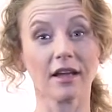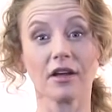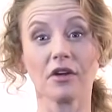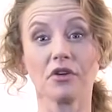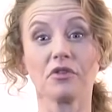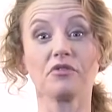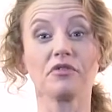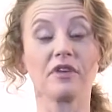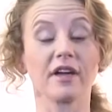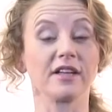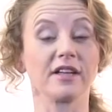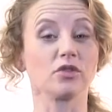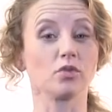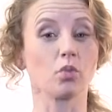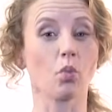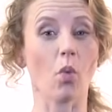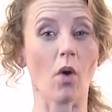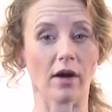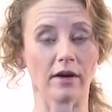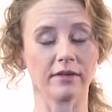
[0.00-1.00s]
Phase
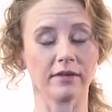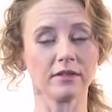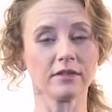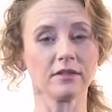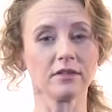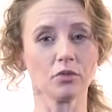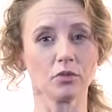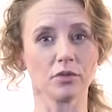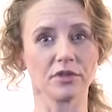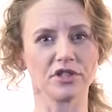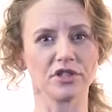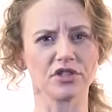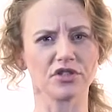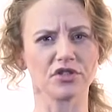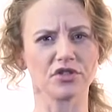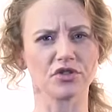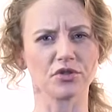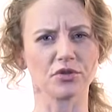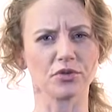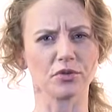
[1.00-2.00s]
one, which is
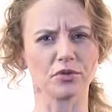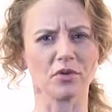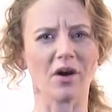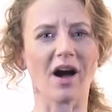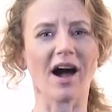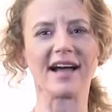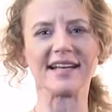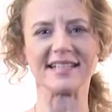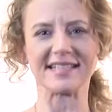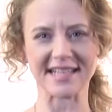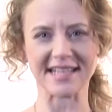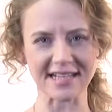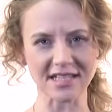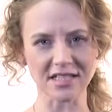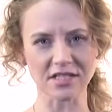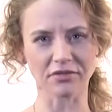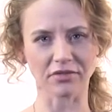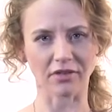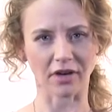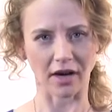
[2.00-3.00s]
to
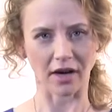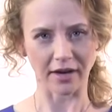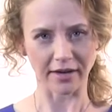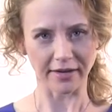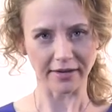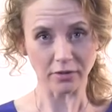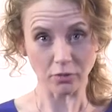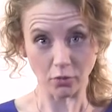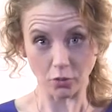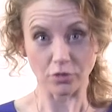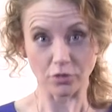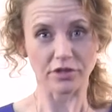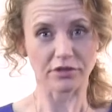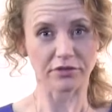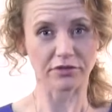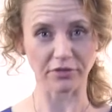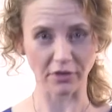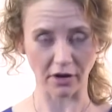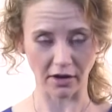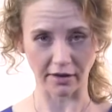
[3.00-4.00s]
identify or
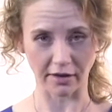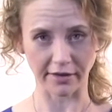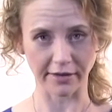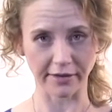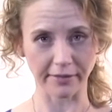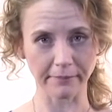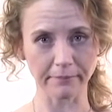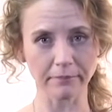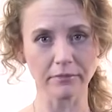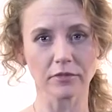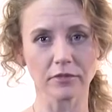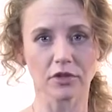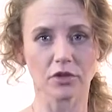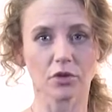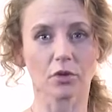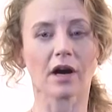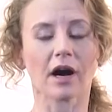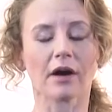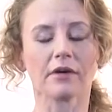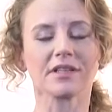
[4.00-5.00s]
define your
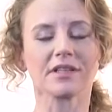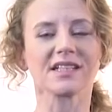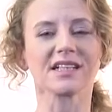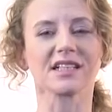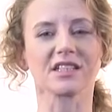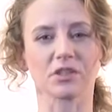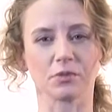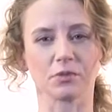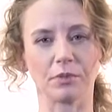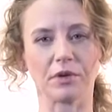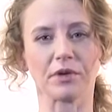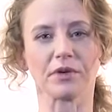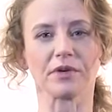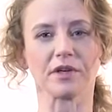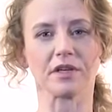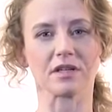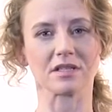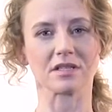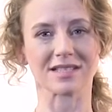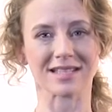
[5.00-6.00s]
current
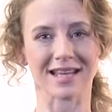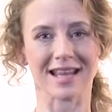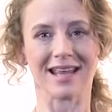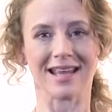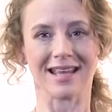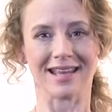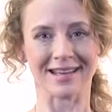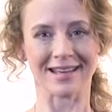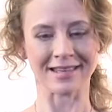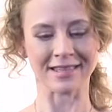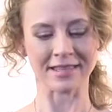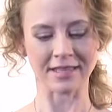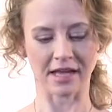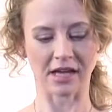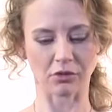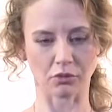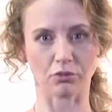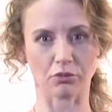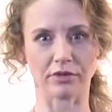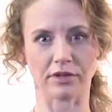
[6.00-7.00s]
experience in
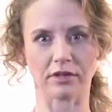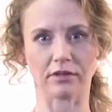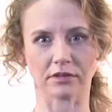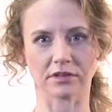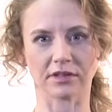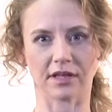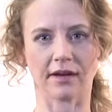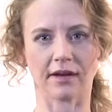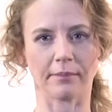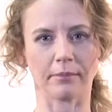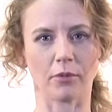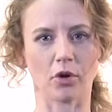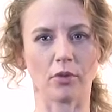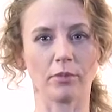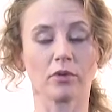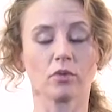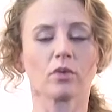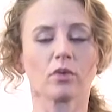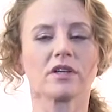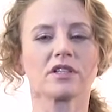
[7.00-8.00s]
that real-time
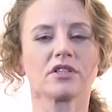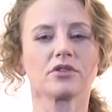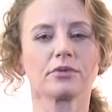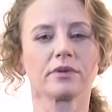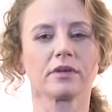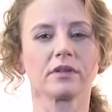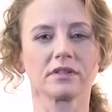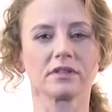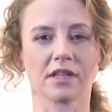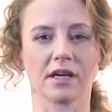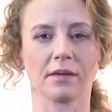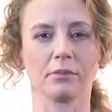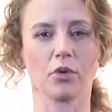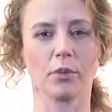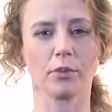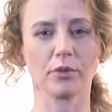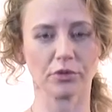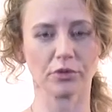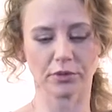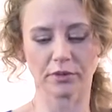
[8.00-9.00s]
moment. What is a real-time moment?